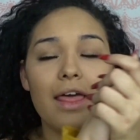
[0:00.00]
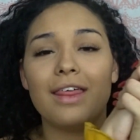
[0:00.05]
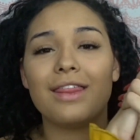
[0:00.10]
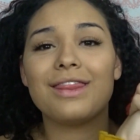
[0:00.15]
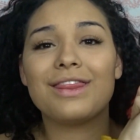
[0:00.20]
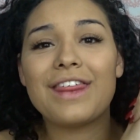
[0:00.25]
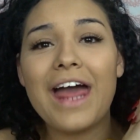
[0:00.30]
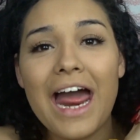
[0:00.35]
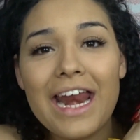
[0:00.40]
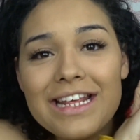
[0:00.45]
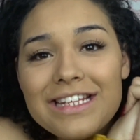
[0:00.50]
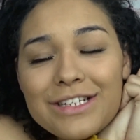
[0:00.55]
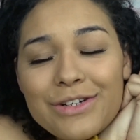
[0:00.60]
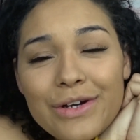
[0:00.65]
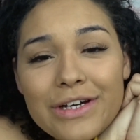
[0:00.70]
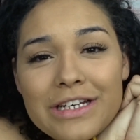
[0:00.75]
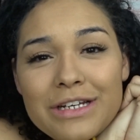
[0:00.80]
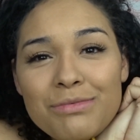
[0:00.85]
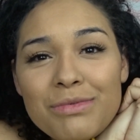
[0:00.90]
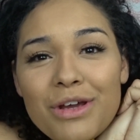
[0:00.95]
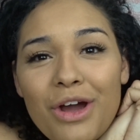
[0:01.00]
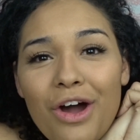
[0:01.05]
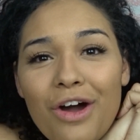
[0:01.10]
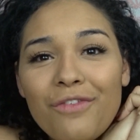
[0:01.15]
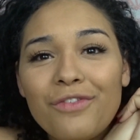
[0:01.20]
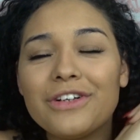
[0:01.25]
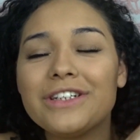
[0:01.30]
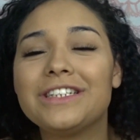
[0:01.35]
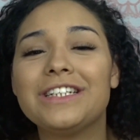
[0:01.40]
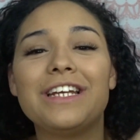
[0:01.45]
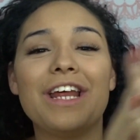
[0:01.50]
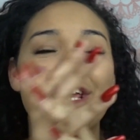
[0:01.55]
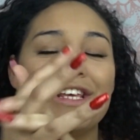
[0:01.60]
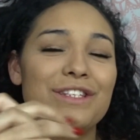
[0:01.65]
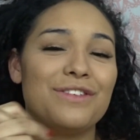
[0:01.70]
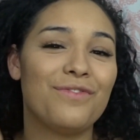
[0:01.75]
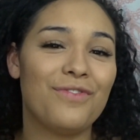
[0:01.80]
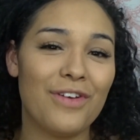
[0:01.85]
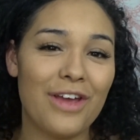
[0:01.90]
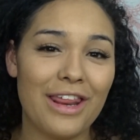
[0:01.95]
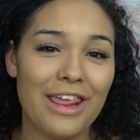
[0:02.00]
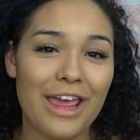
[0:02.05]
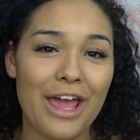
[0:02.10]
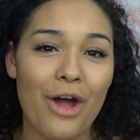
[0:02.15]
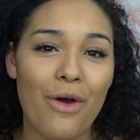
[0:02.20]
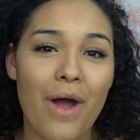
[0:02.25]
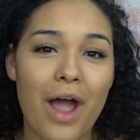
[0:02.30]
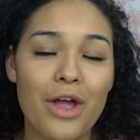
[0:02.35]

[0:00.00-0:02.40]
That is going to be all for today's video.